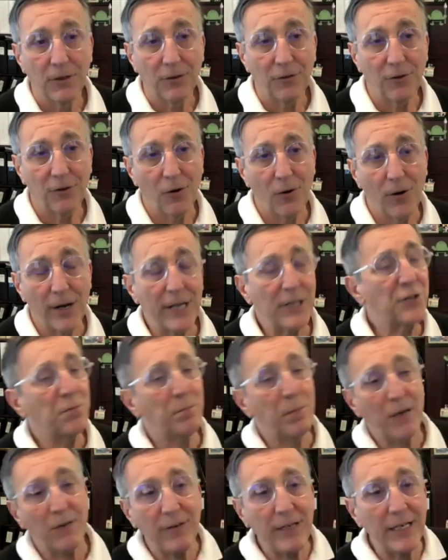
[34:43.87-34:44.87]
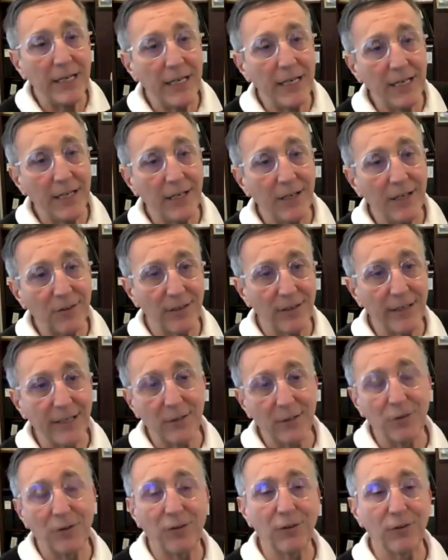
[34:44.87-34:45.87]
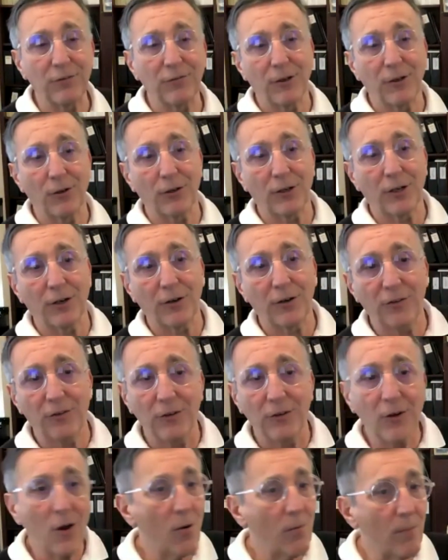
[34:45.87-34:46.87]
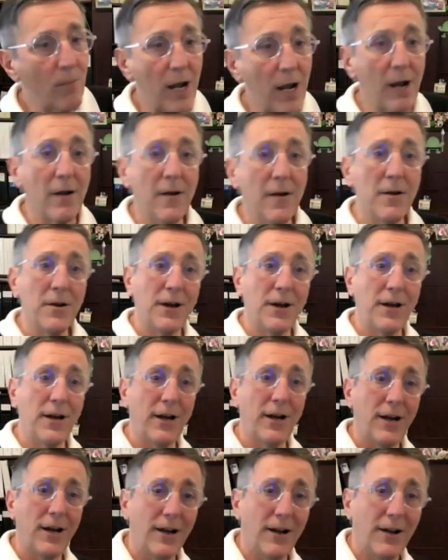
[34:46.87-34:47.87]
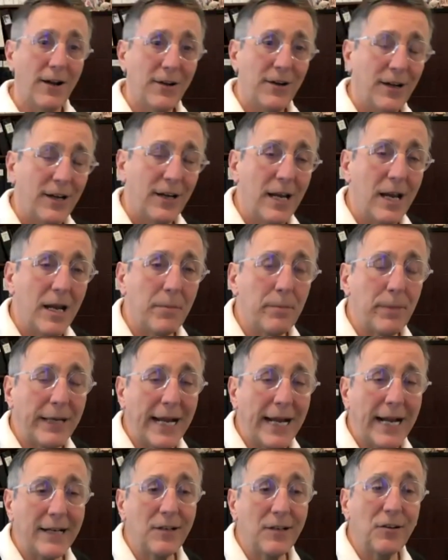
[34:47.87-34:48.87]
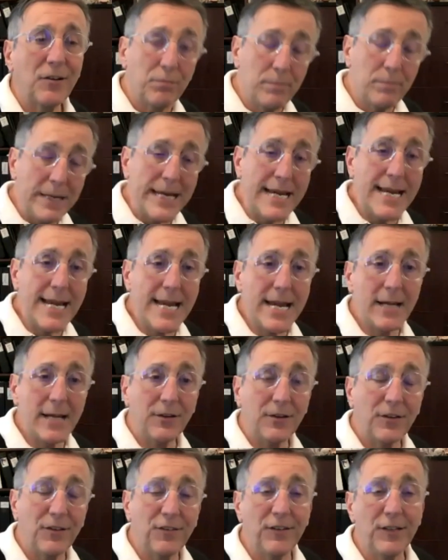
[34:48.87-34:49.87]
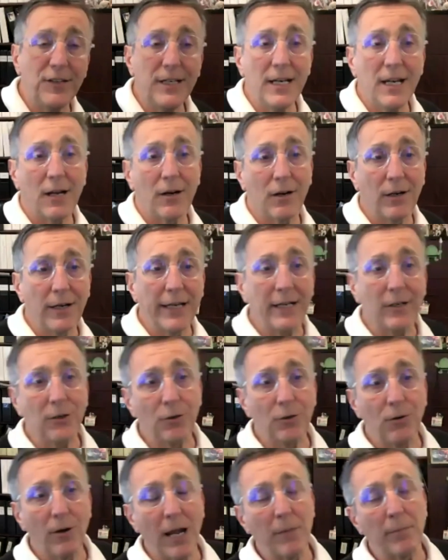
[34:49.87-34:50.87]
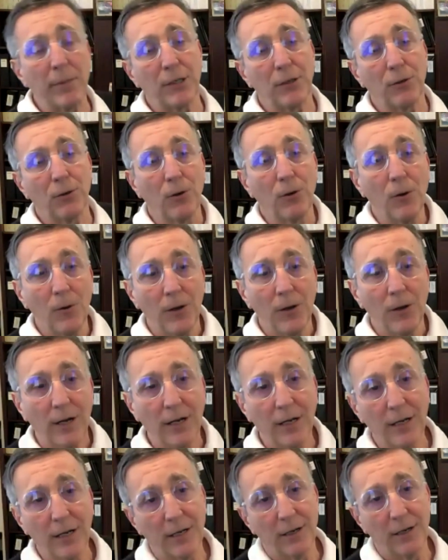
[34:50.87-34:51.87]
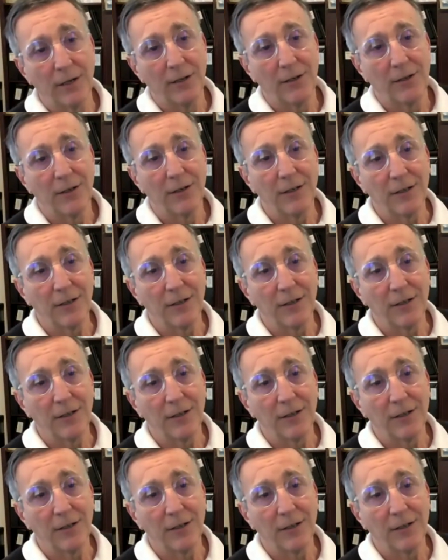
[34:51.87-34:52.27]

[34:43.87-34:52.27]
So HPV is linked to cervical carcinoma, hepatitis B and C are linked to hepatocellular